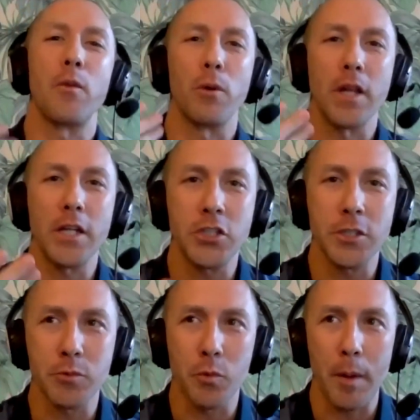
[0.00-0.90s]
on the
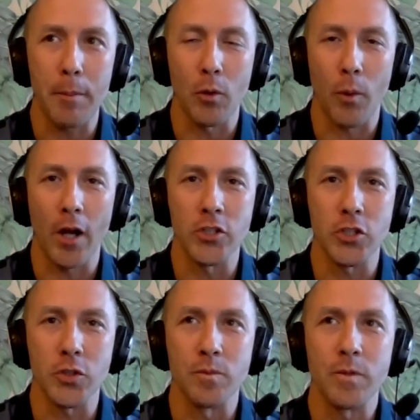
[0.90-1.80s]
relationships with people around you,